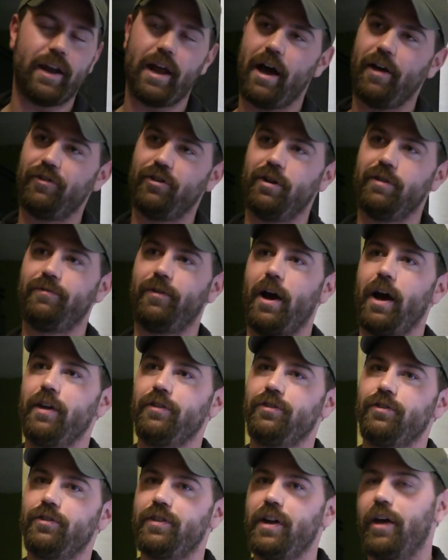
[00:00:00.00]
Now they're
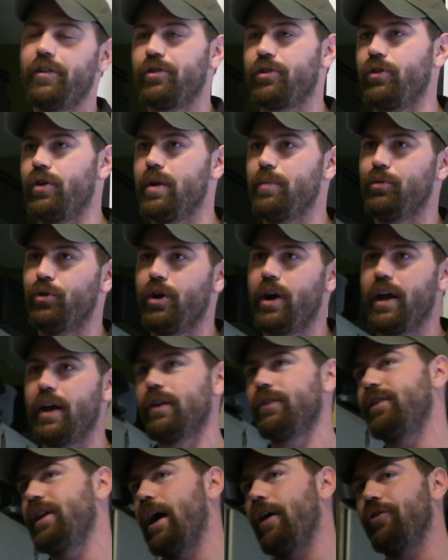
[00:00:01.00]
advisors. Now they're in
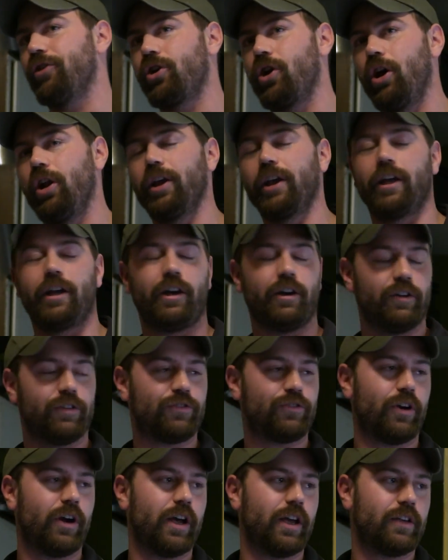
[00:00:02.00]
Now they're calling in
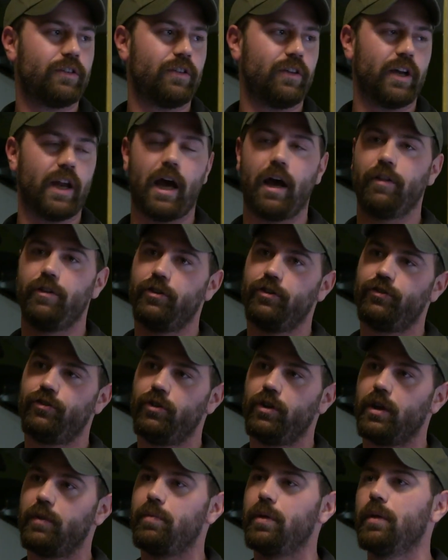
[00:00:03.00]
airstrikes, and now they're
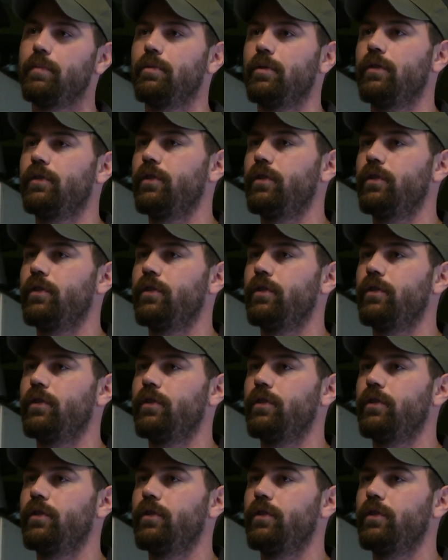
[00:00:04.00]
shooting people.